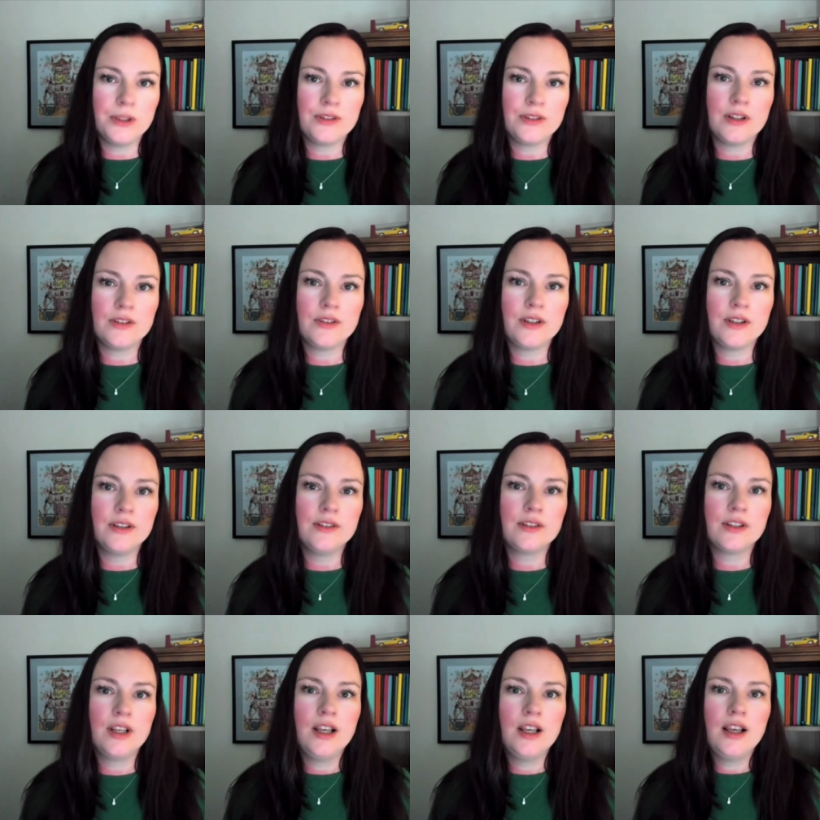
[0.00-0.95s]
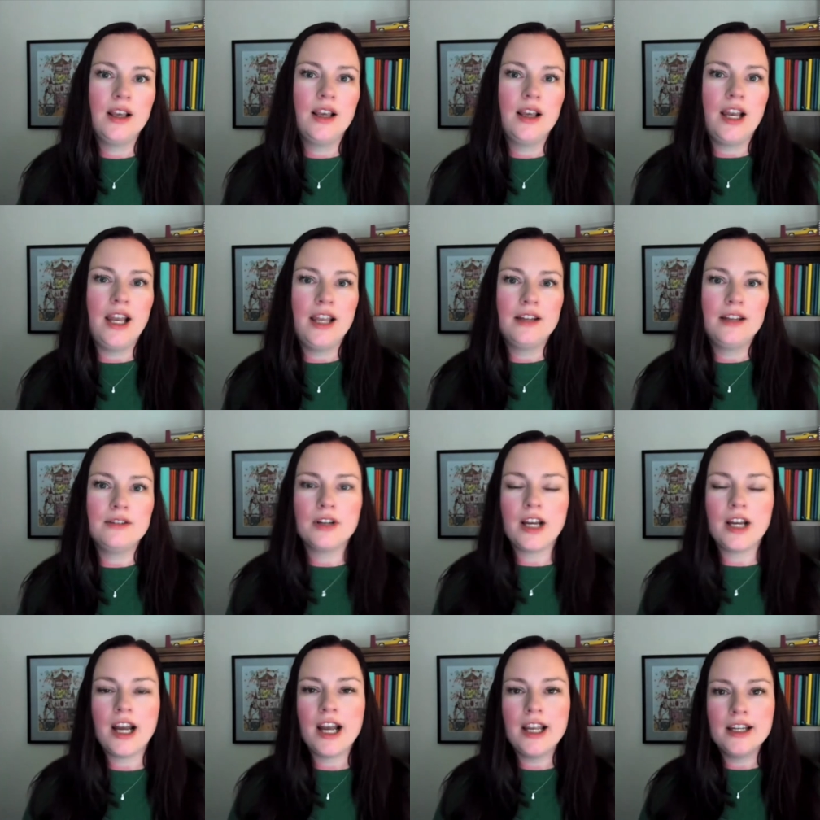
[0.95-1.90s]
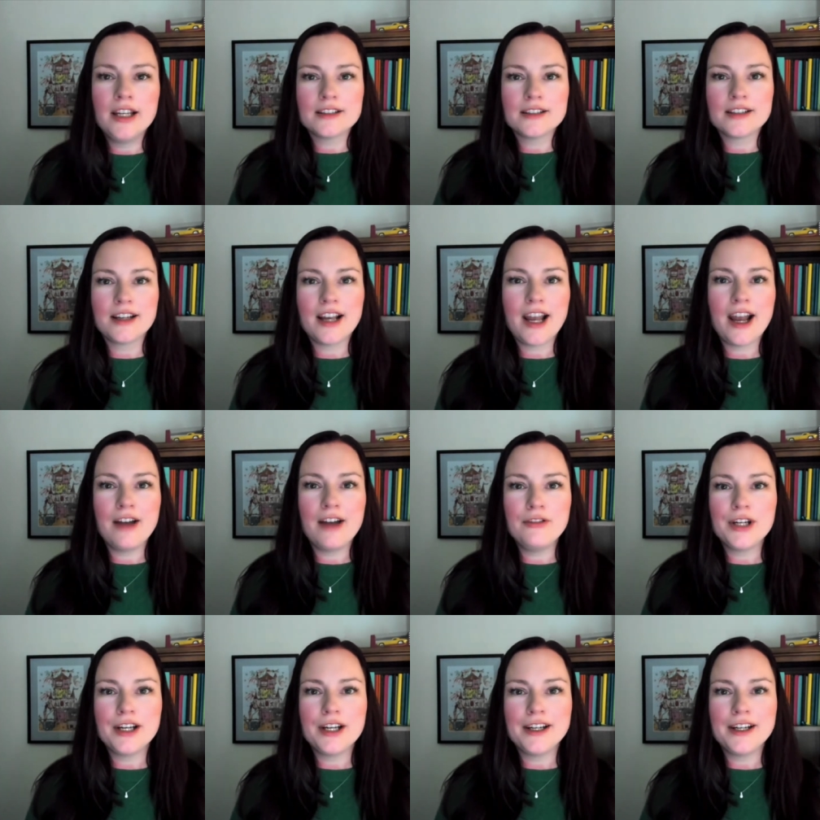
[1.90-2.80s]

businesses. And I have